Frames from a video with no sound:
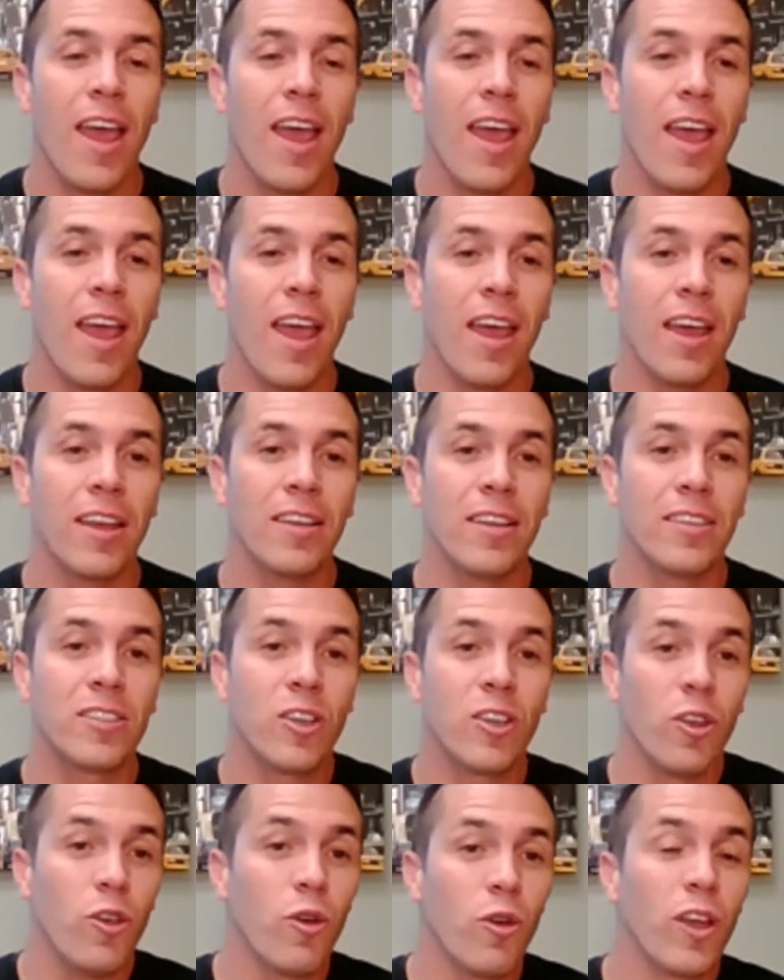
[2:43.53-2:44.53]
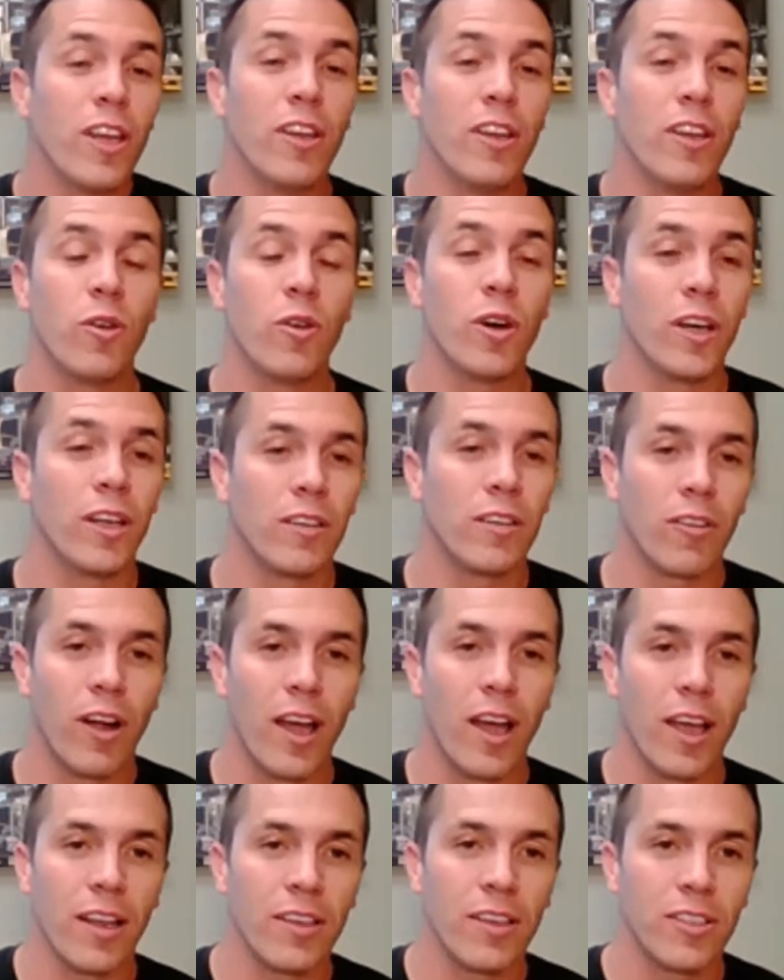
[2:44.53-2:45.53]
And so you can do it,
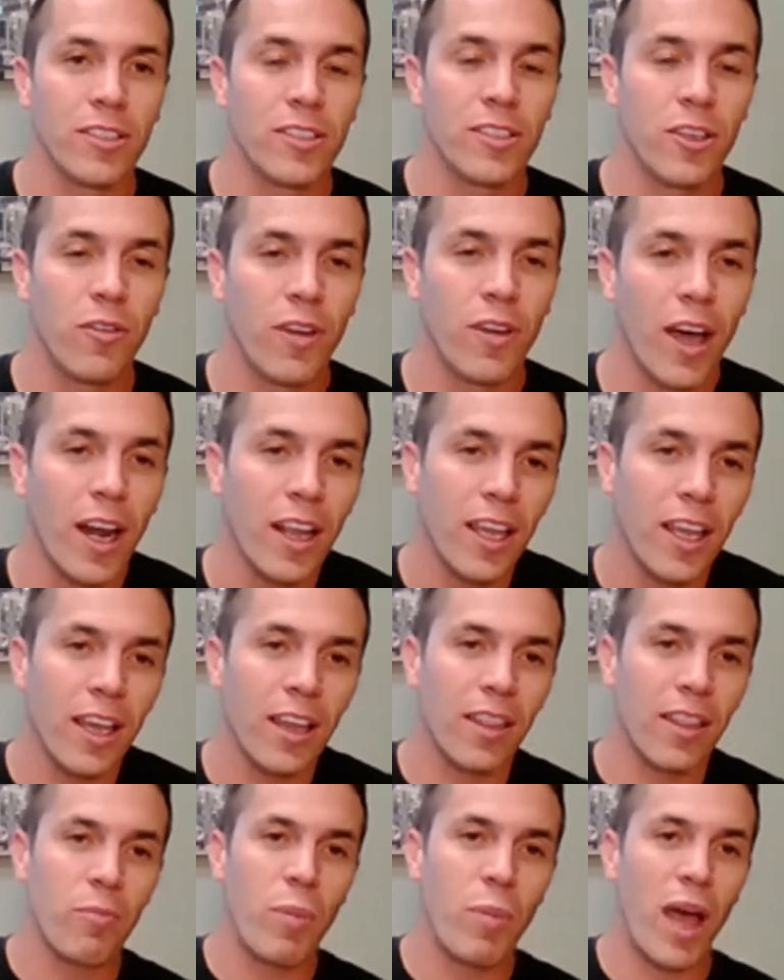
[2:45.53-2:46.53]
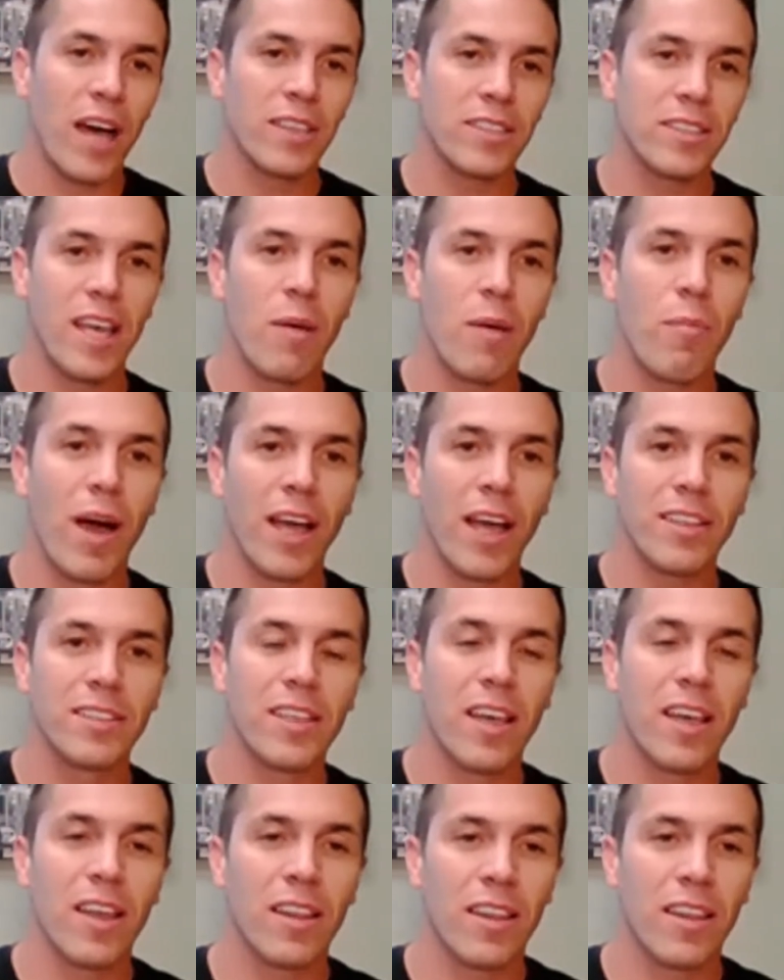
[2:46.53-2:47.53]
right? Just, you've got to get past that
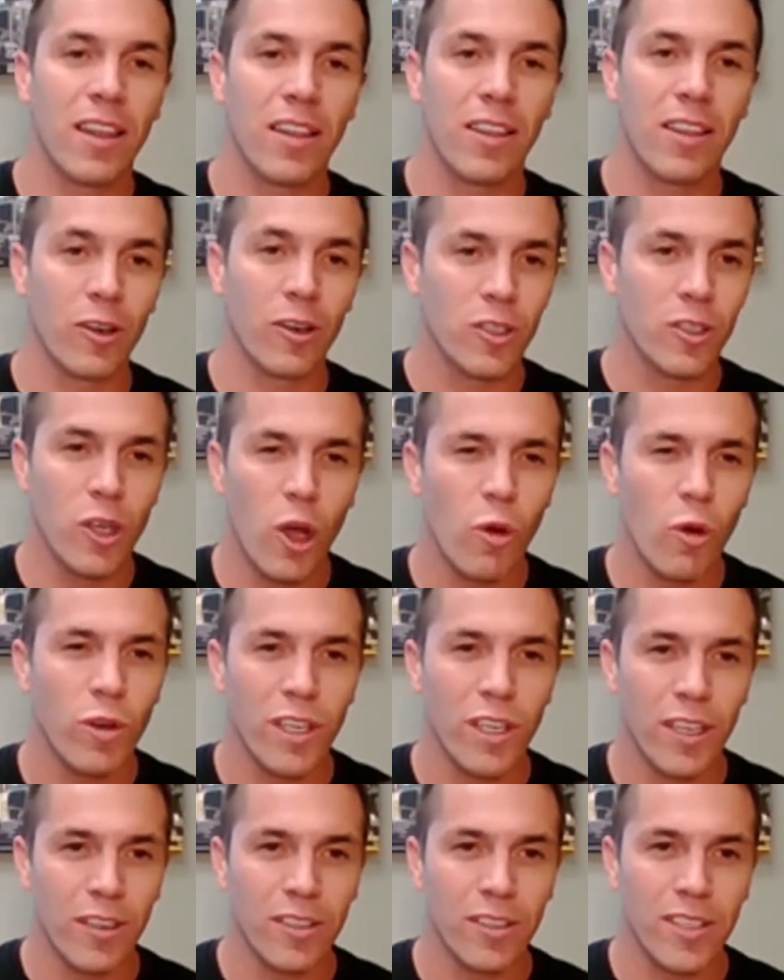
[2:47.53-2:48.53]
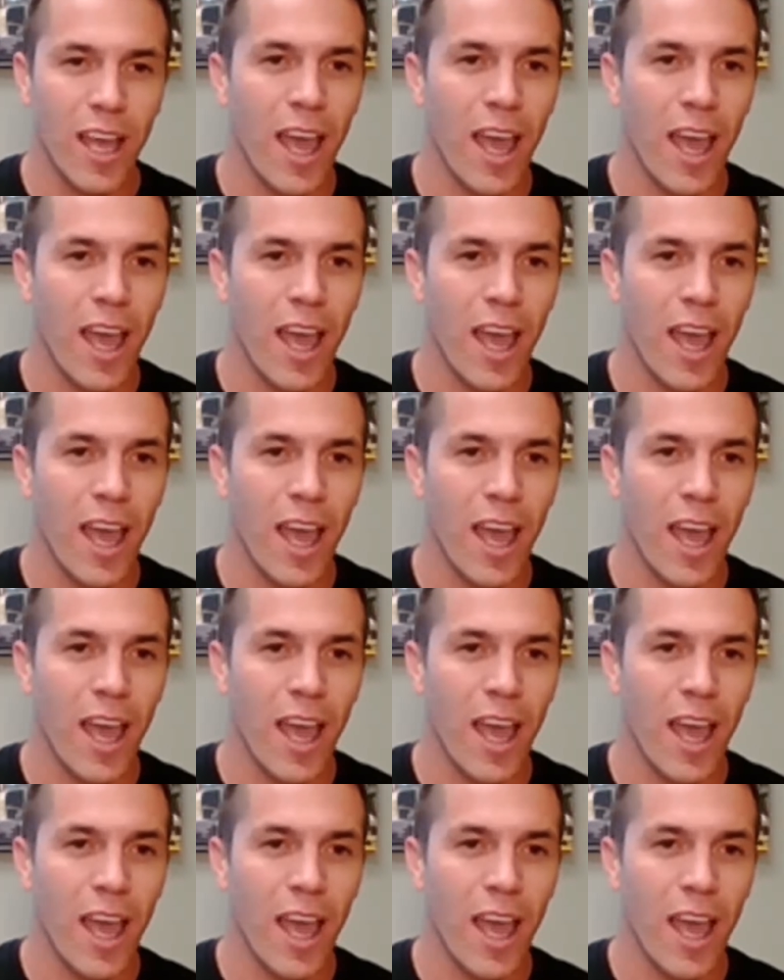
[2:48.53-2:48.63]
mindset that there's no deals.